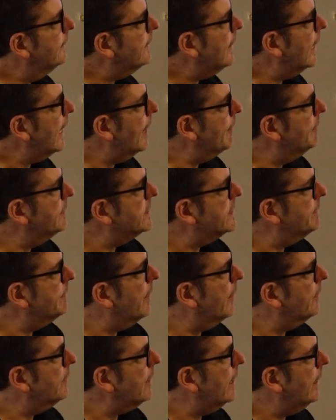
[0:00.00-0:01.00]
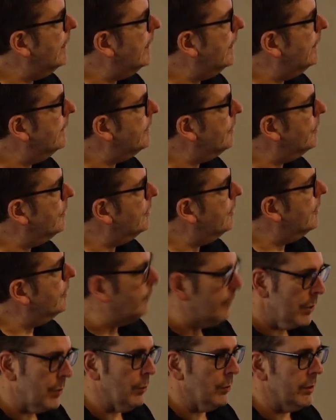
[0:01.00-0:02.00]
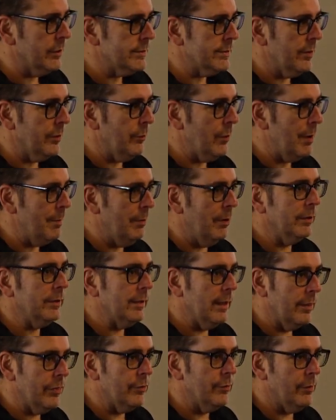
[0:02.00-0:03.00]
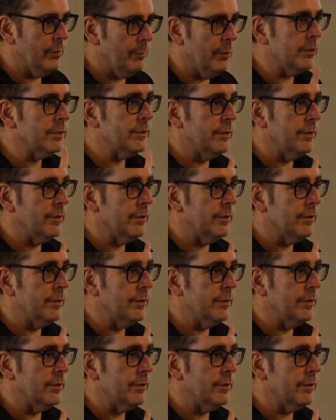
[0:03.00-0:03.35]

that happens about uh, three quarters of the way book, through the book.